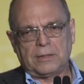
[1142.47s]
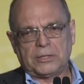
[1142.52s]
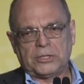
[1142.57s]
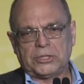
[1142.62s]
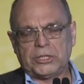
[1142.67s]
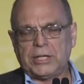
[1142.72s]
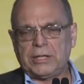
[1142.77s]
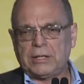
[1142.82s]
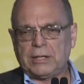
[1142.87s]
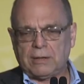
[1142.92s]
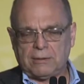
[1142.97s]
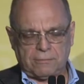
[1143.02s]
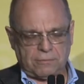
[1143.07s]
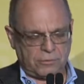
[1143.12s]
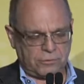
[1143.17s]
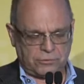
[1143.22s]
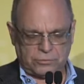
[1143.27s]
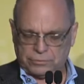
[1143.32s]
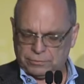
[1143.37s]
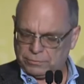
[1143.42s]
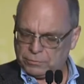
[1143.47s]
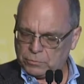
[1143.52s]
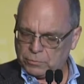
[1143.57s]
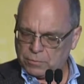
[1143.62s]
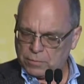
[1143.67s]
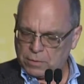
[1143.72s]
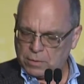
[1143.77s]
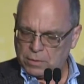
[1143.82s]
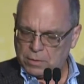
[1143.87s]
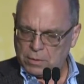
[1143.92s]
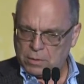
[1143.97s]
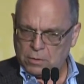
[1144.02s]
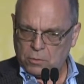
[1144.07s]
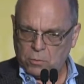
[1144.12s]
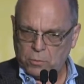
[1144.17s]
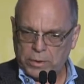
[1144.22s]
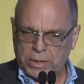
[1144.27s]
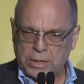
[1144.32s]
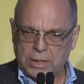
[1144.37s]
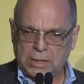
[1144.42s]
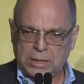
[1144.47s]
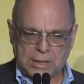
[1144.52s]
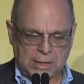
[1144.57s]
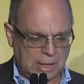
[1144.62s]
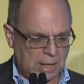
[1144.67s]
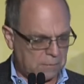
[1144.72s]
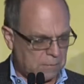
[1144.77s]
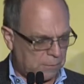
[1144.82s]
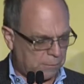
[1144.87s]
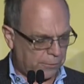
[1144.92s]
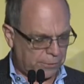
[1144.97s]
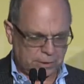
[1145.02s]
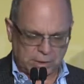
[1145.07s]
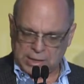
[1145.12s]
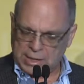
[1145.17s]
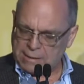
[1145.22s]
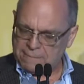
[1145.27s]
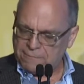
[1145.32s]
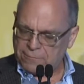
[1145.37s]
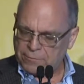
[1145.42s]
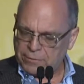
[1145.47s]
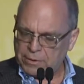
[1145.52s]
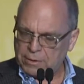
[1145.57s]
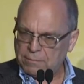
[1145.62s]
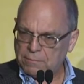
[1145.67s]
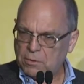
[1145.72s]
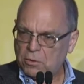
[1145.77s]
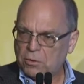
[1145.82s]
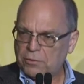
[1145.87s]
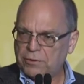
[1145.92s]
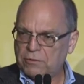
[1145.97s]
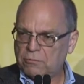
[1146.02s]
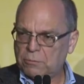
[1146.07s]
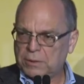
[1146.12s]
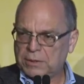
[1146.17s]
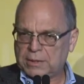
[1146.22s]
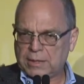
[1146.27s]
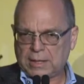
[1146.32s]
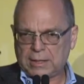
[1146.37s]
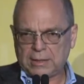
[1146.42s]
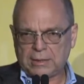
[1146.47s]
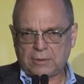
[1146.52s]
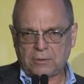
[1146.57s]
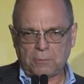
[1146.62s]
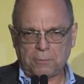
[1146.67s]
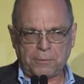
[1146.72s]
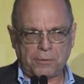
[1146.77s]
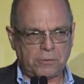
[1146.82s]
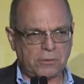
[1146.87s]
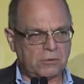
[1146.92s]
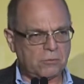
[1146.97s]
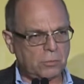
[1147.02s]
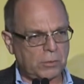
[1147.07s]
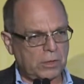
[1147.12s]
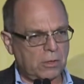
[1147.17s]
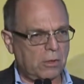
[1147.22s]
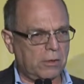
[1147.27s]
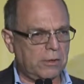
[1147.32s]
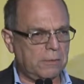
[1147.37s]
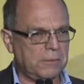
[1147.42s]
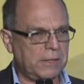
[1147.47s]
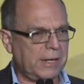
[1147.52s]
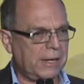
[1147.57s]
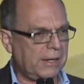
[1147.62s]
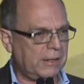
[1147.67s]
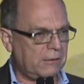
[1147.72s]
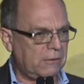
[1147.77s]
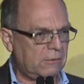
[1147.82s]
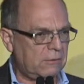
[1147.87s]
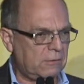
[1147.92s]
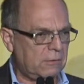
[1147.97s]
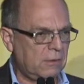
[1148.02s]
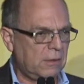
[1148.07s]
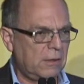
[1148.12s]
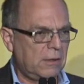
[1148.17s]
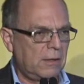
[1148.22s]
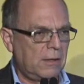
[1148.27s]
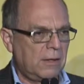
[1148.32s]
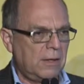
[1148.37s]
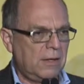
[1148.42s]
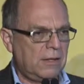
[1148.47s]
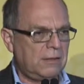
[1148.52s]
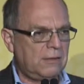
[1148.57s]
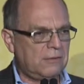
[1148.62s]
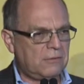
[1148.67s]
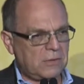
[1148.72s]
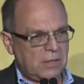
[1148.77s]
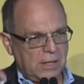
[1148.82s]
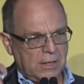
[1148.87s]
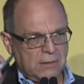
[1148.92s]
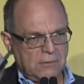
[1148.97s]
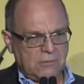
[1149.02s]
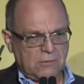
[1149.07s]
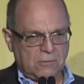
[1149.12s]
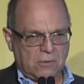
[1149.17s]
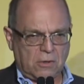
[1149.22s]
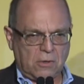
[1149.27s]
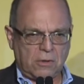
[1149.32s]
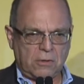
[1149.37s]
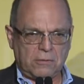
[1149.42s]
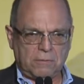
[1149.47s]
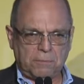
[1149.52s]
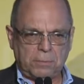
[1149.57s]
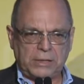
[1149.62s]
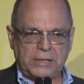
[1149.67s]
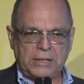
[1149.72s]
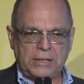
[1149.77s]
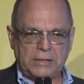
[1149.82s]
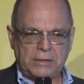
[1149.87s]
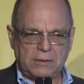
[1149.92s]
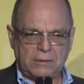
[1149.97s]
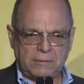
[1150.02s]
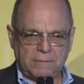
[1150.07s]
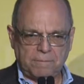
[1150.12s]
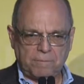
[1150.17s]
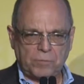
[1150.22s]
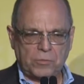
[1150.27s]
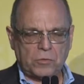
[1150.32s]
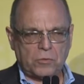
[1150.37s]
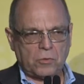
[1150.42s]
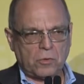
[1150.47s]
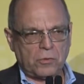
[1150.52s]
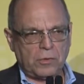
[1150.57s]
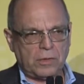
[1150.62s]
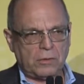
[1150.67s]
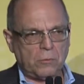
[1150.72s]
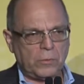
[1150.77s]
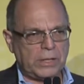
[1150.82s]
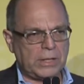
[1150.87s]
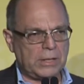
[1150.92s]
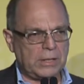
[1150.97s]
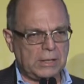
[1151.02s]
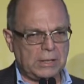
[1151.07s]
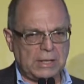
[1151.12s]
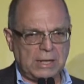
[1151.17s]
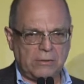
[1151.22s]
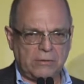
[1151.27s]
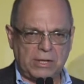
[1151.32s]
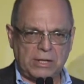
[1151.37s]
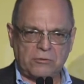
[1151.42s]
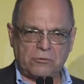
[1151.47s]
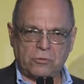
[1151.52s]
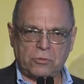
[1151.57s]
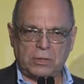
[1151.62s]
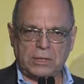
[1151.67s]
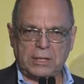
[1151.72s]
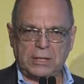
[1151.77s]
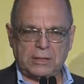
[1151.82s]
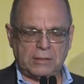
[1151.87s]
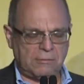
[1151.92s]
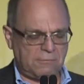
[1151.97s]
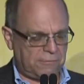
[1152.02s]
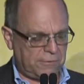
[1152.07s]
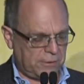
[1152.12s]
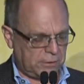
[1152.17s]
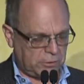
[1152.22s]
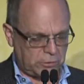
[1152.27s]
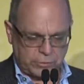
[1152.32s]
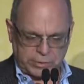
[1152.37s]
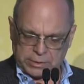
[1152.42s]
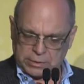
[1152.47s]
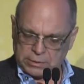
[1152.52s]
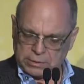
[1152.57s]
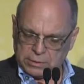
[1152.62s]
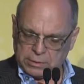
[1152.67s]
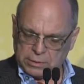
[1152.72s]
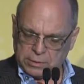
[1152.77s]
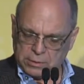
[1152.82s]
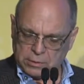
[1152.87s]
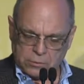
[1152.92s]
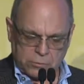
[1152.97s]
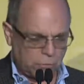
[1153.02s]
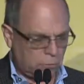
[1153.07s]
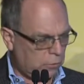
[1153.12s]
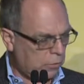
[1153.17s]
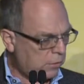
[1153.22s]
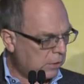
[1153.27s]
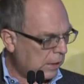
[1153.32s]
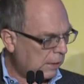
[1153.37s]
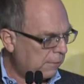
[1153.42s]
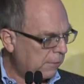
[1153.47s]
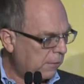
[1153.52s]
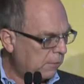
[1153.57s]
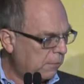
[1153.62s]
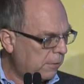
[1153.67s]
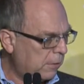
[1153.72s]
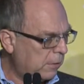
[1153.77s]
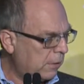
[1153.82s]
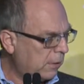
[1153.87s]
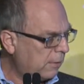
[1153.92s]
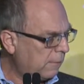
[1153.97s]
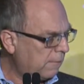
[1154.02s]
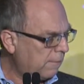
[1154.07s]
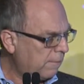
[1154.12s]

shade covers. We came up with a name for them, all these metallic components, we call them kites. And these kites are pleated so that we can allow natural light and filter it through the top of the building.